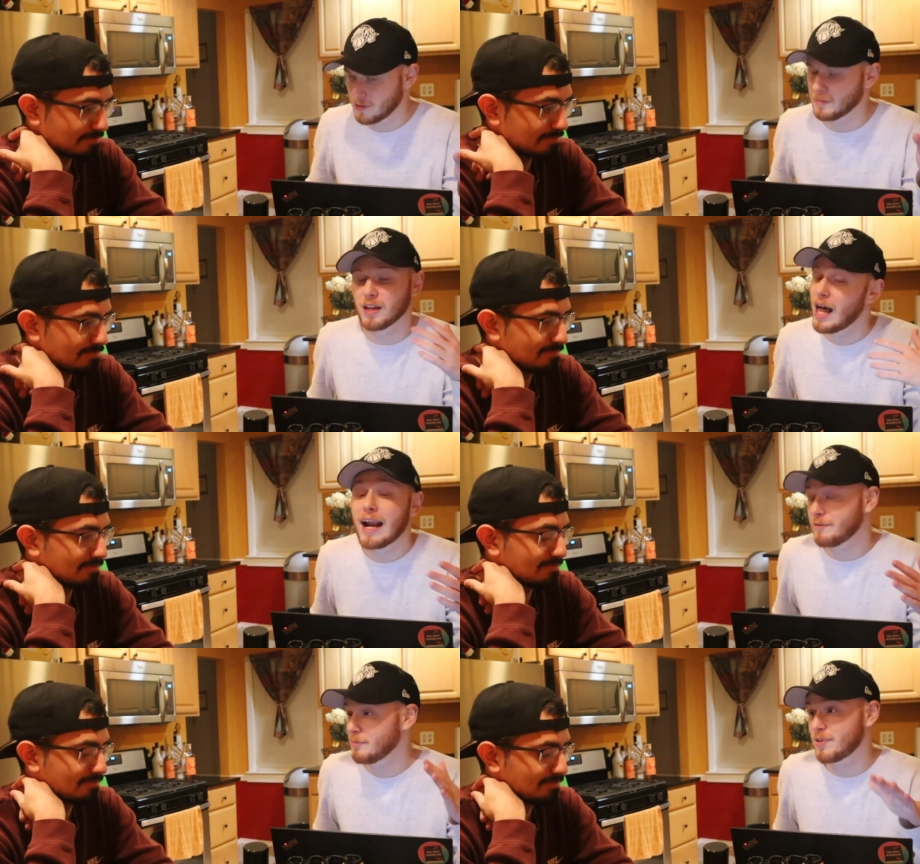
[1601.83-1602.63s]
Speaker 1: but a
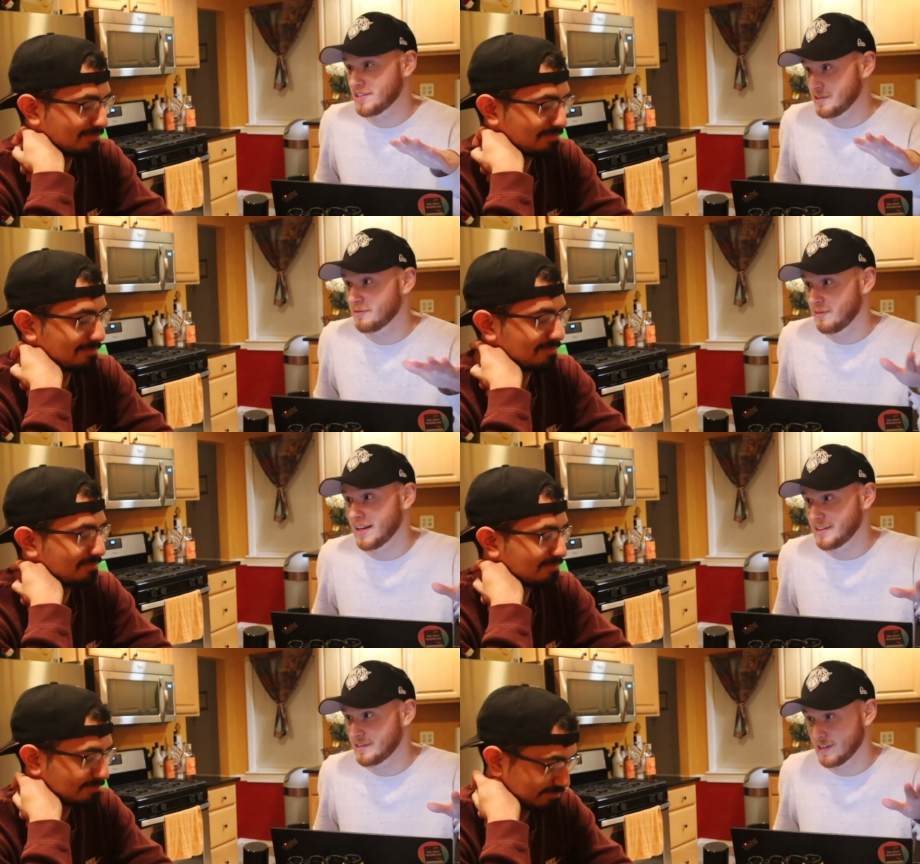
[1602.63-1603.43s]
lot of impressive
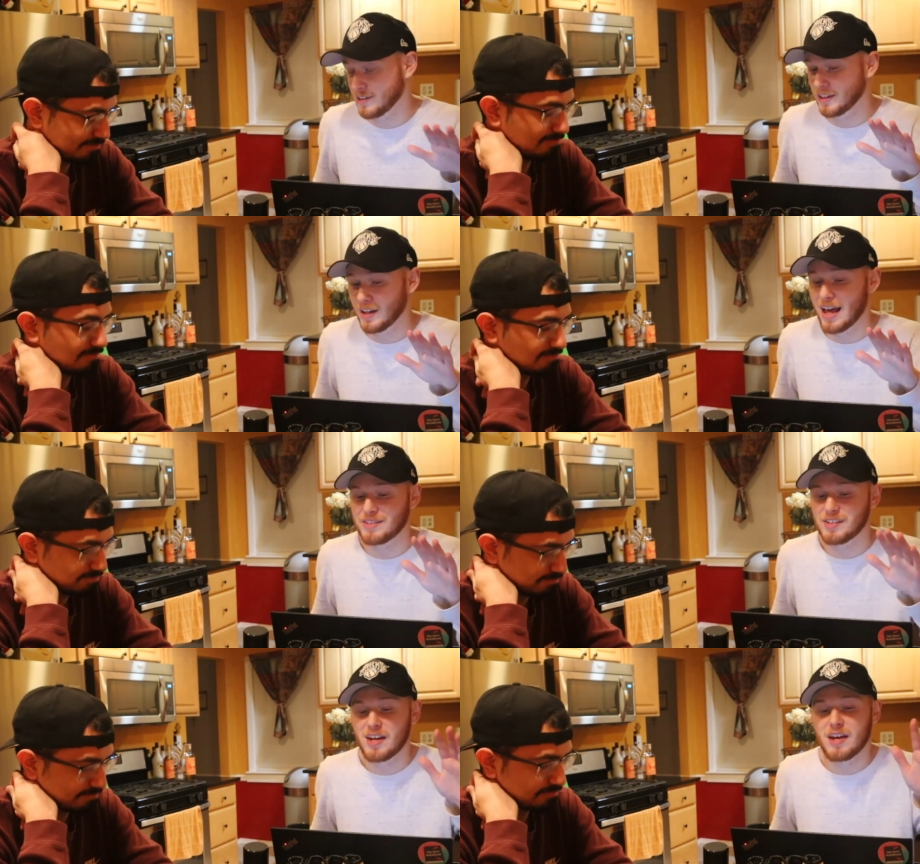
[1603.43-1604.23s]
fights
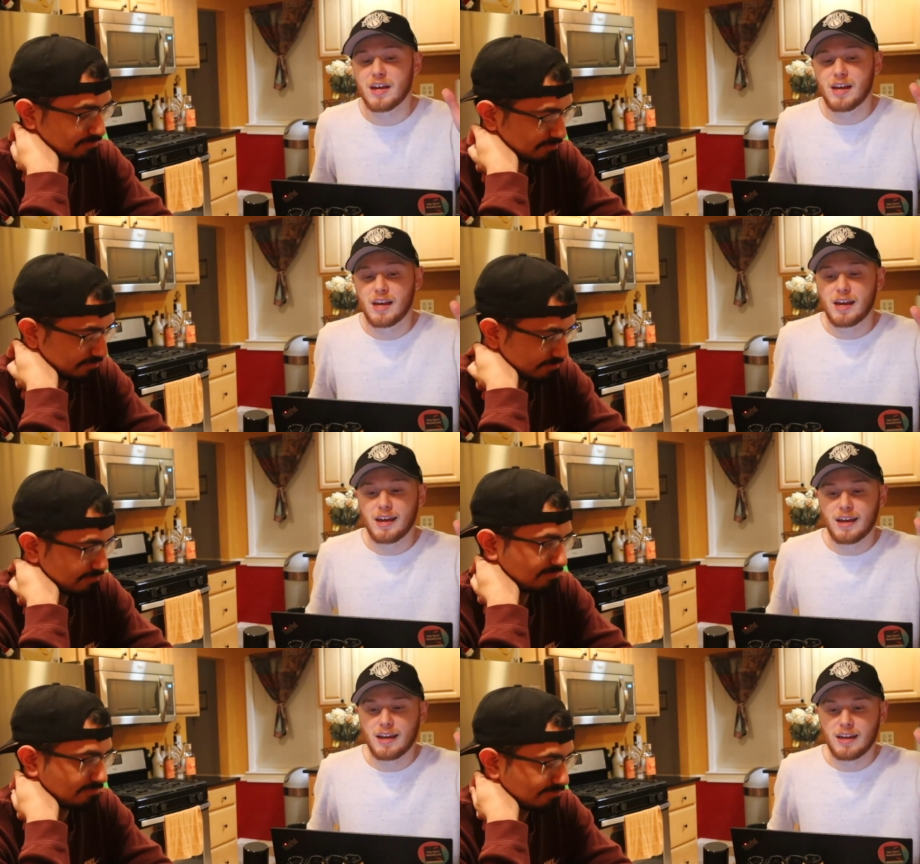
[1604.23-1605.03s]
nonetheless.
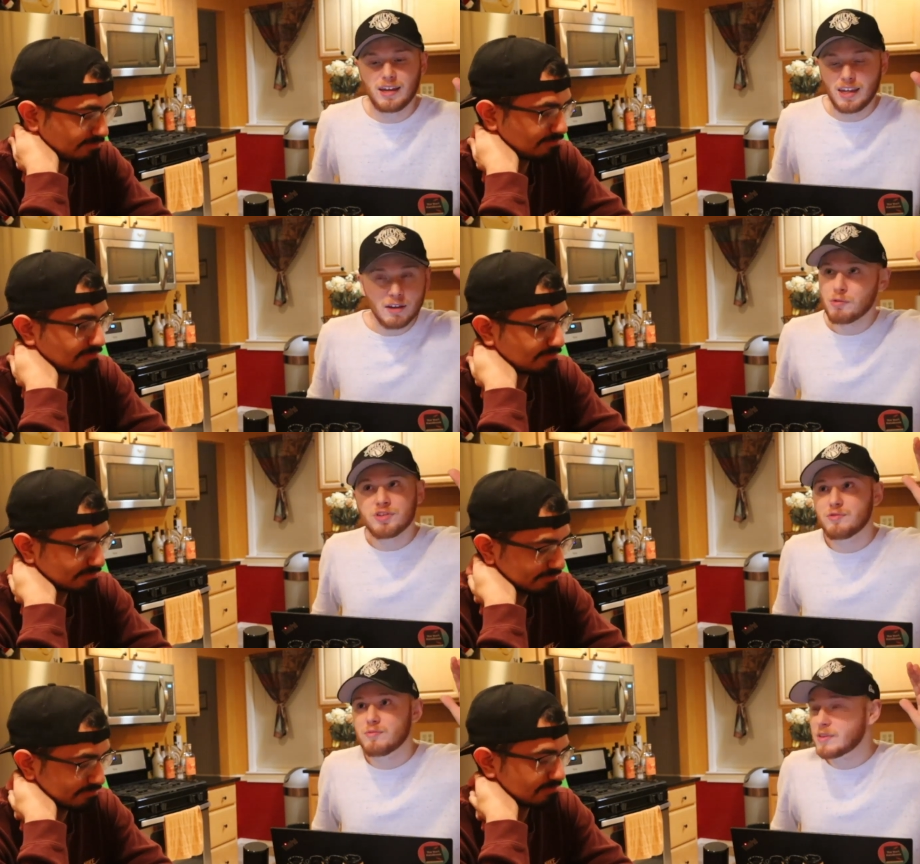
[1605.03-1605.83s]
He
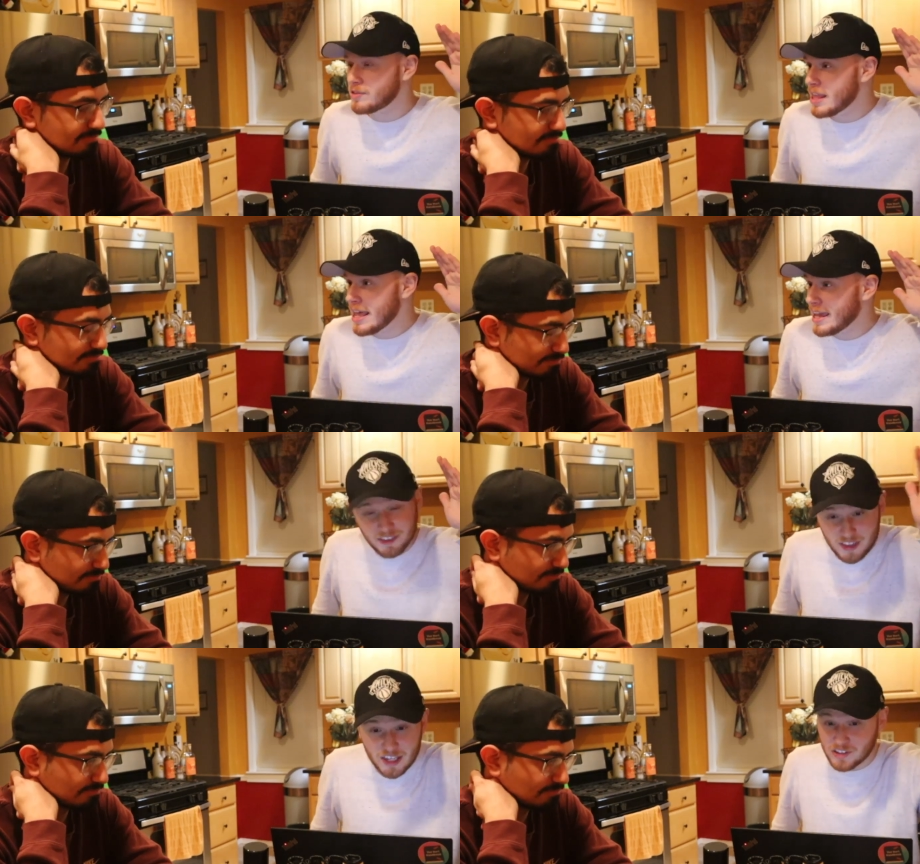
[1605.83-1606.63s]
was
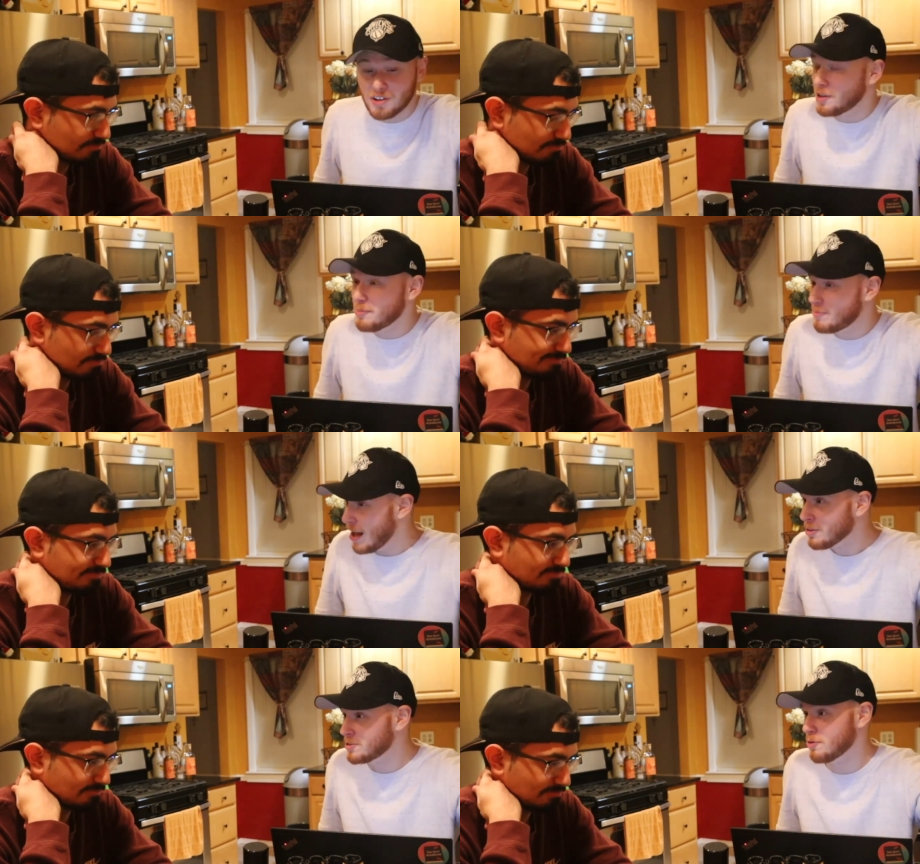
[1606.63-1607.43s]
this good in
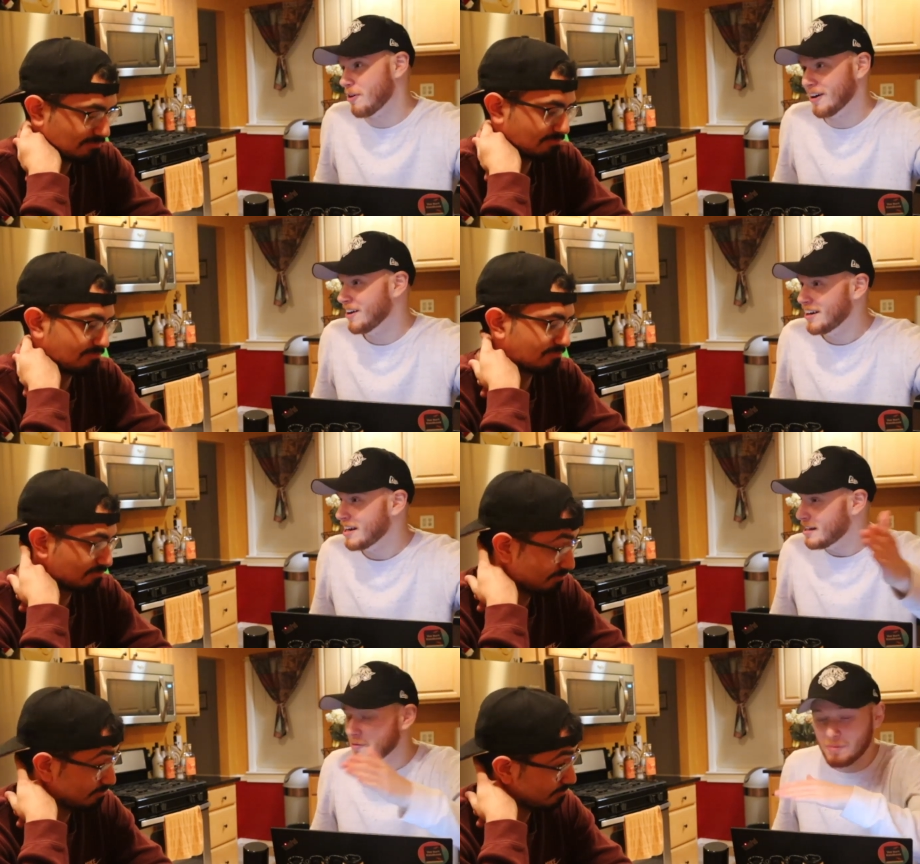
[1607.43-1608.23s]
Bellator.
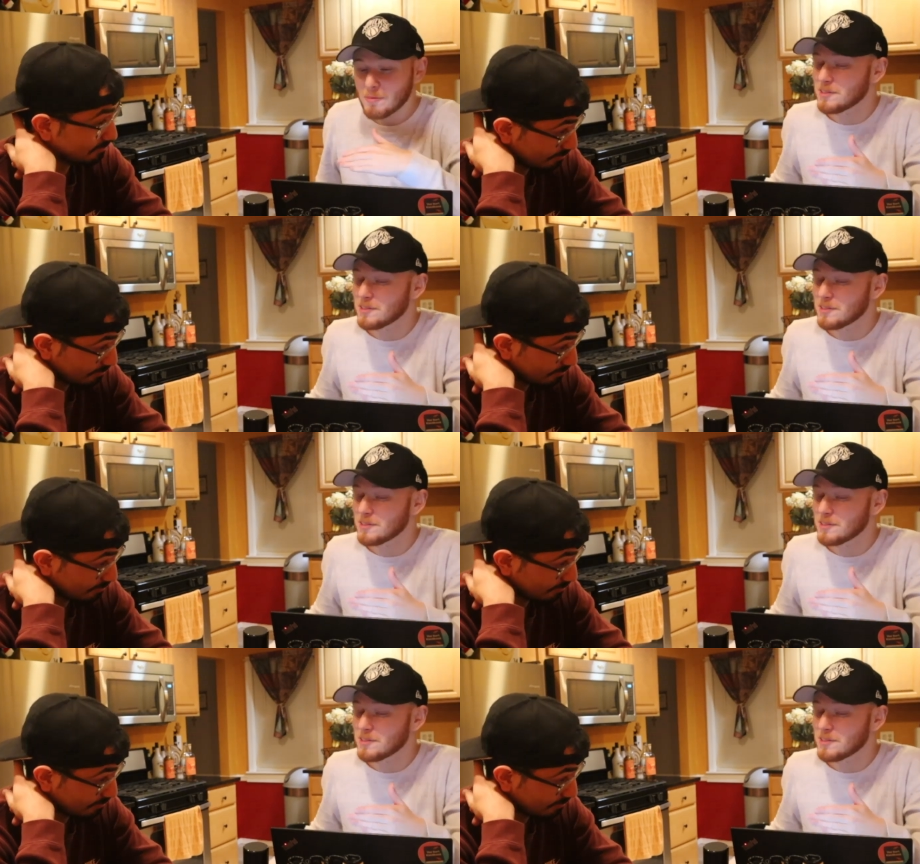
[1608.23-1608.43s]
People